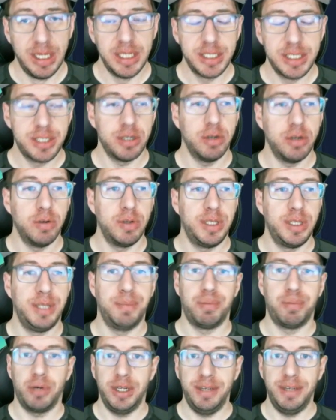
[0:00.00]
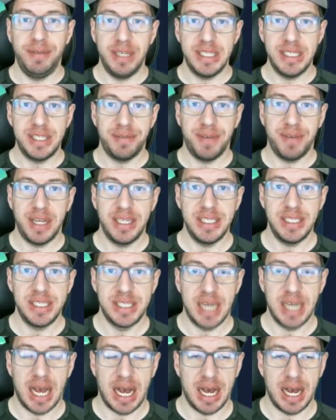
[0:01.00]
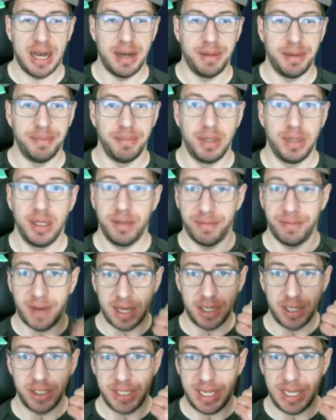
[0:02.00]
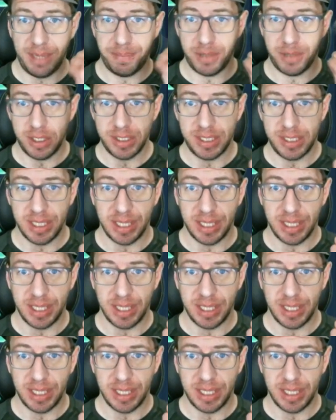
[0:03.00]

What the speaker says: So the previous events, the Finders Keepers,